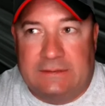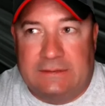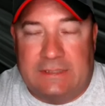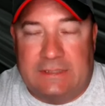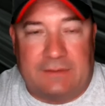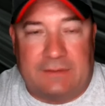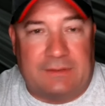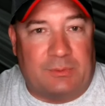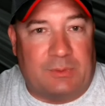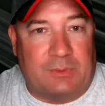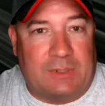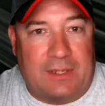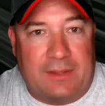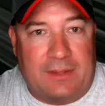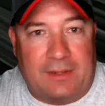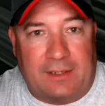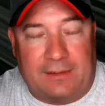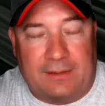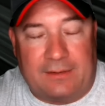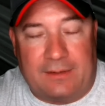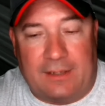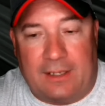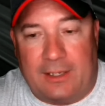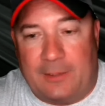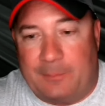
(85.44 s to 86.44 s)
Have to
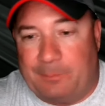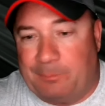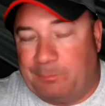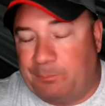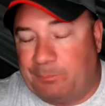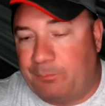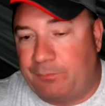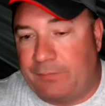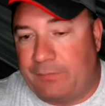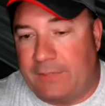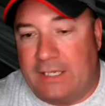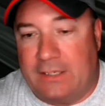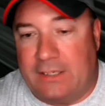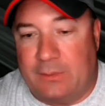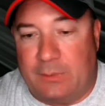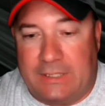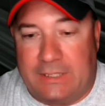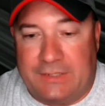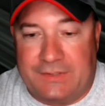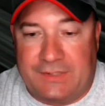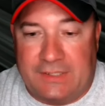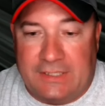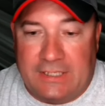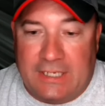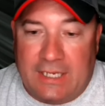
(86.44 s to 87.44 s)
rethink that.
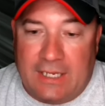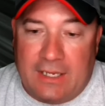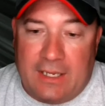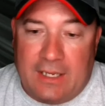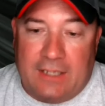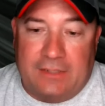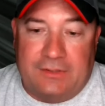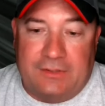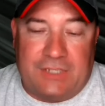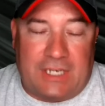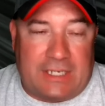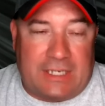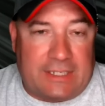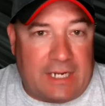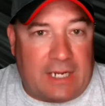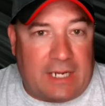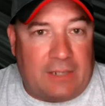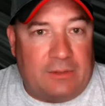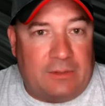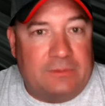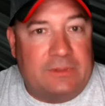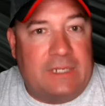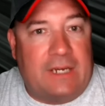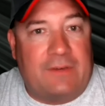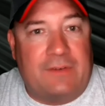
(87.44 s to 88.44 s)
Anyways, check it
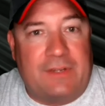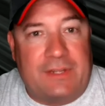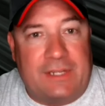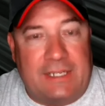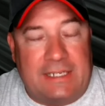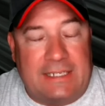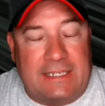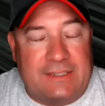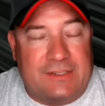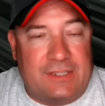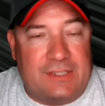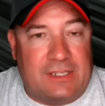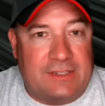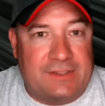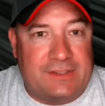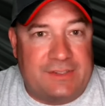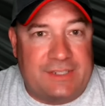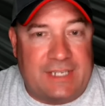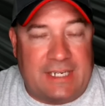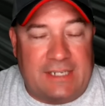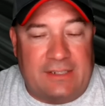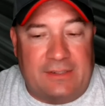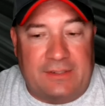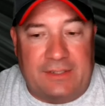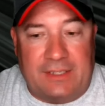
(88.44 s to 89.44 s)
out. Everything is on
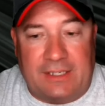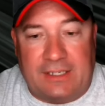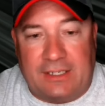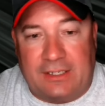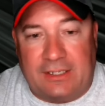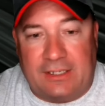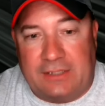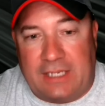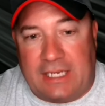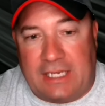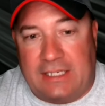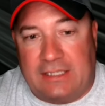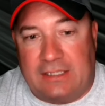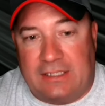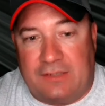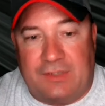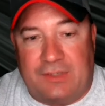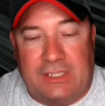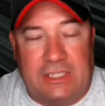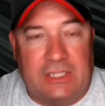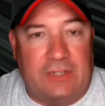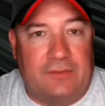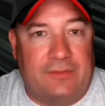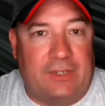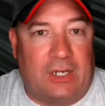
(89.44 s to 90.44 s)
sale there. And the
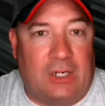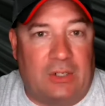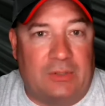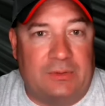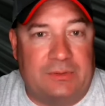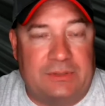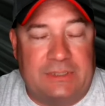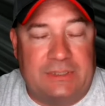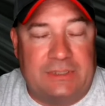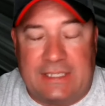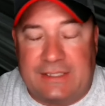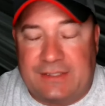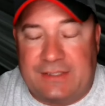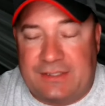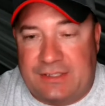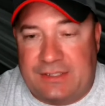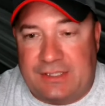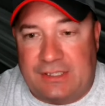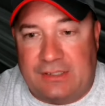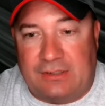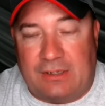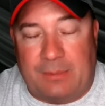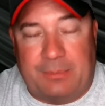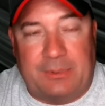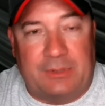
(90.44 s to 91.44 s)
video vault is
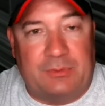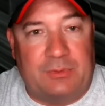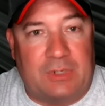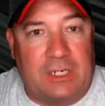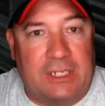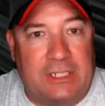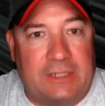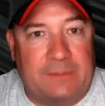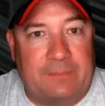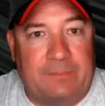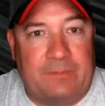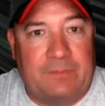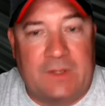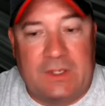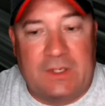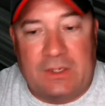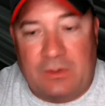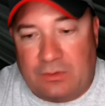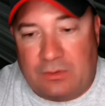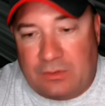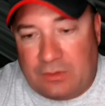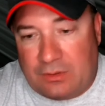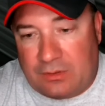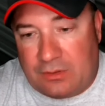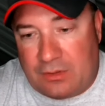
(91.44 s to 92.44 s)
still up and running.
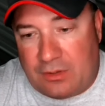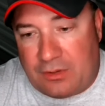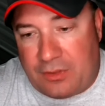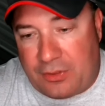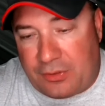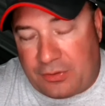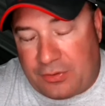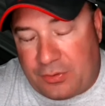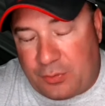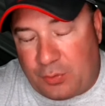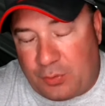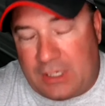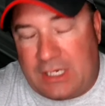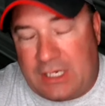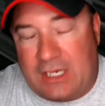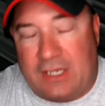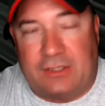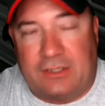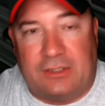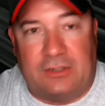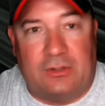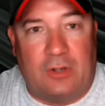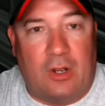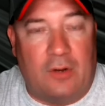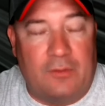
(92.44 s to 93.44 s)

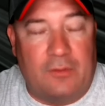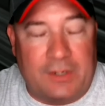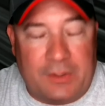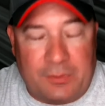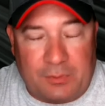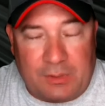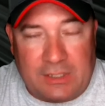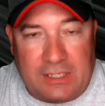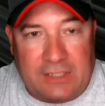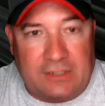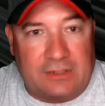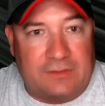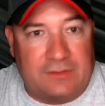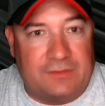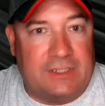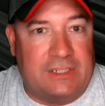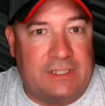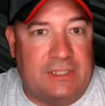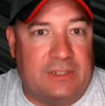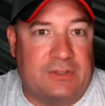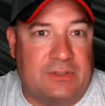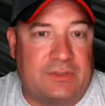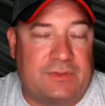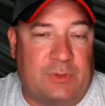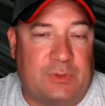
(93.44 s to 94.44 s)
Over 300
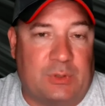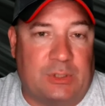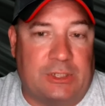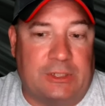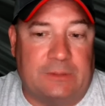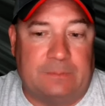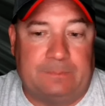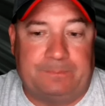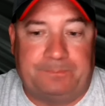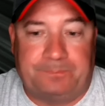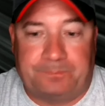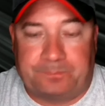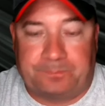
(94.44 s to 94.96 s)
videos for you.